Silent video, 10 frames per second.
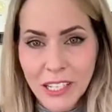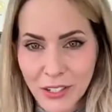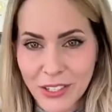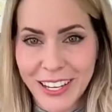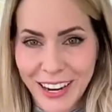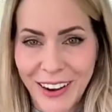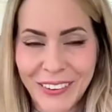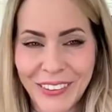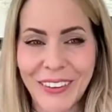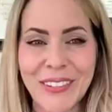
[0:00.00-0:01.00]
years now
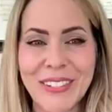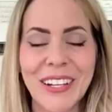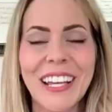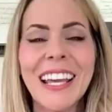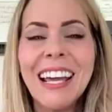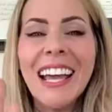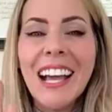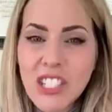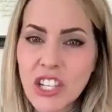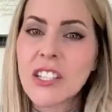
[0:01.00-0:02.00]
that I've been doing,
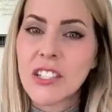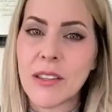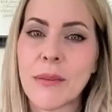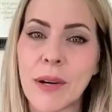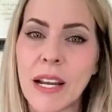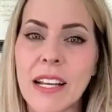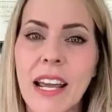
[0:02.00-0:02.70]
just on the brain.